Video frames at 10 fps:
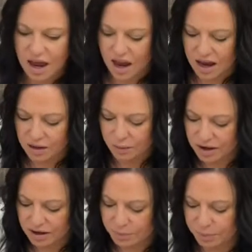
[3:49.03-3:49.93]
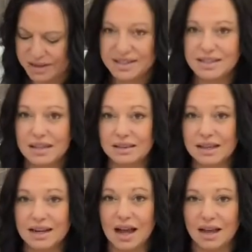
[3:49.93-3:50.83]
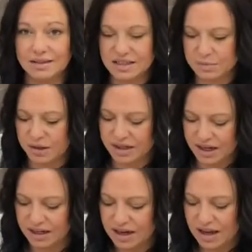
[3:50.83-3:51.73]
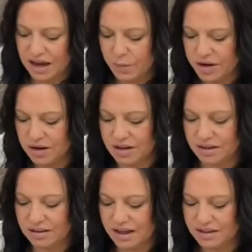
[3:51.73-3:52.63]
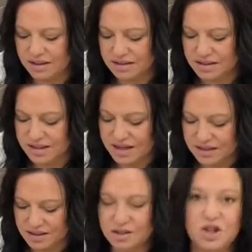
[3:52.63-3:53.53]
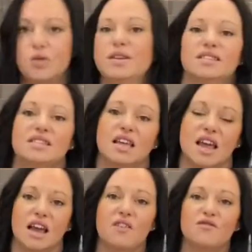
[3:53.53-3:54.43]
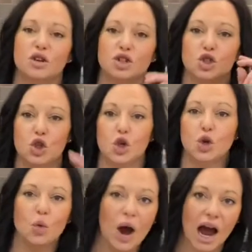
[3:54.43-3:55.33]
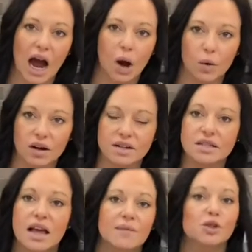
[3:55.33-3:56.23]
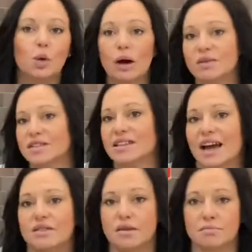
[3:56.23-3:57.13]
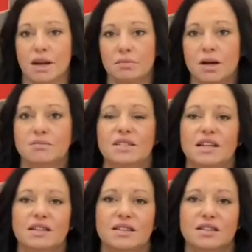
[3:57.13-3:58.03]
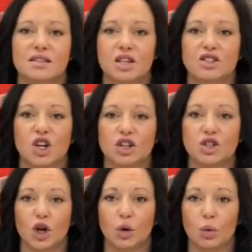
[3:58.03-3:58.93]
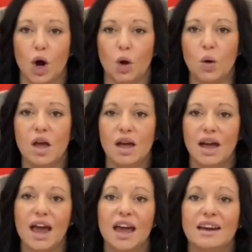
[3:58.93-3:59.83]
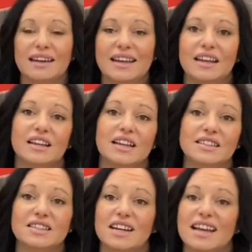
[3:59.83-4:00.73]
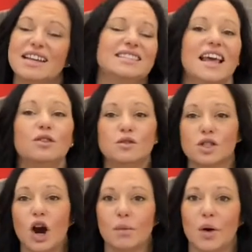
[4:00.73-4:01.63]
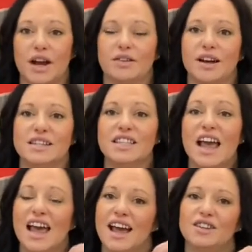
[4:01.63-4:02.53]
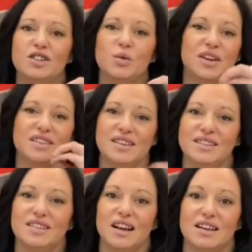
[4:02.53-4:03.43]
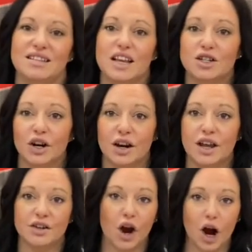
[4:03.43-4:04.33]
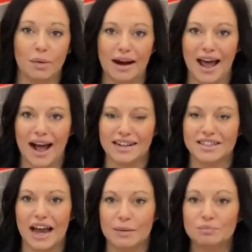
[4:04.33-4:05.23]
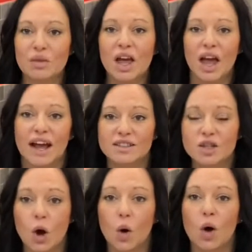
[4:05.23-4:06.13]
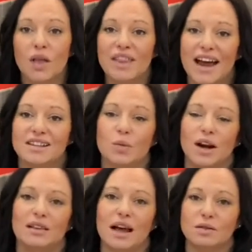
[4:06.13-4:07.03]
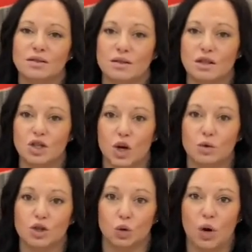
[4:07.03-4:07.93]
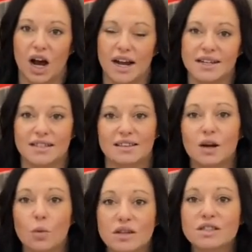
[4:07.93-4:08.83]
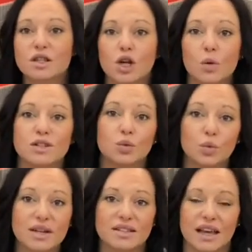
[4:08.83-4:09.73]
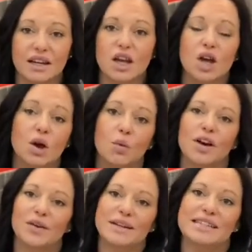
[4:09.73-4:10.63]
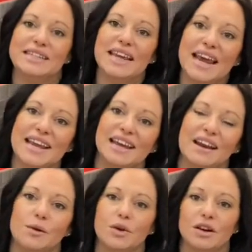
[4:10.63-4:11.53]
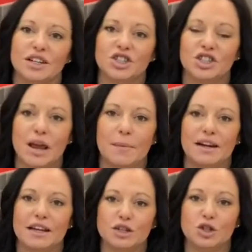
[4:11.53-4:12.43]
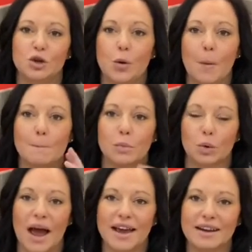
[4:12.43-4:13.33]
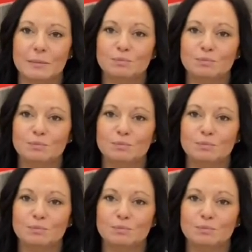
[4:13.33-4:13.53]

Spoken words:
and we are gonna place the lid on this bucket, and we are gonna let this yeast do its thing for 2 hours. 2 hours is kind of the minimum to get this to start to grow, and it's gonna take those carbohydrates and do what yeast does and turn it into carbon dioxide. And so that is what allows the dough to rise. And then once the dough is risen, we're going to take it and we're gonna shape it into bread,